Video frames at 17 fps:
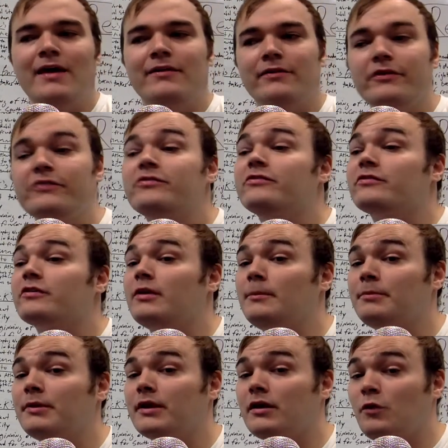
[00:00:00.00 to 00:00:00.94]
This is going to
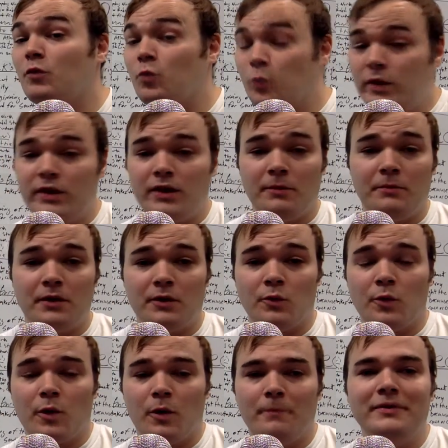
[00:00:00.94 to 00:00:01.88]
play a really big
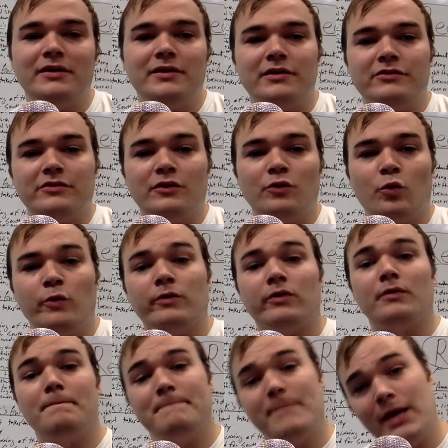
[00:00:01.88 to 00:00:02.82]
role because in order
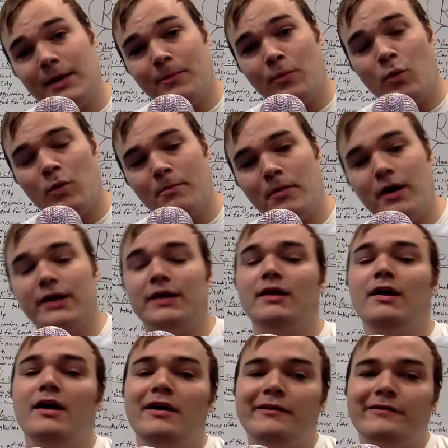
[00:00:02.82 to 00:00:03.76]
to make more money,
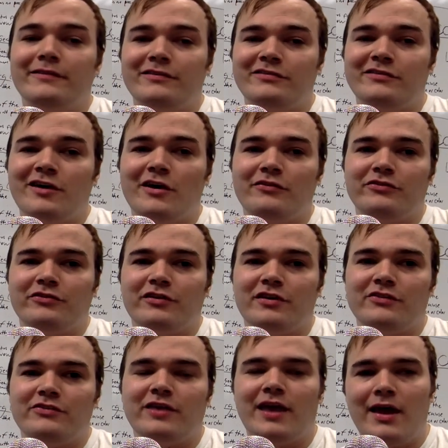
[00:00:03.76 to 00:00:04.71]
the South
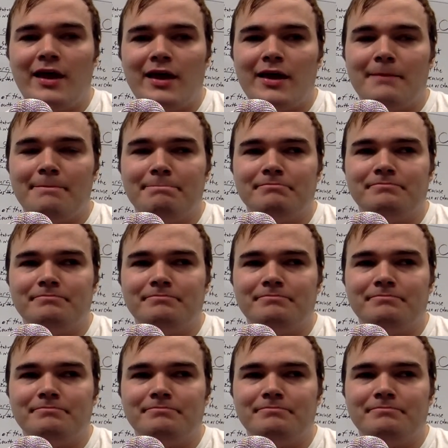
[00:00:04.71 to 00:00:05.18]
says, hey,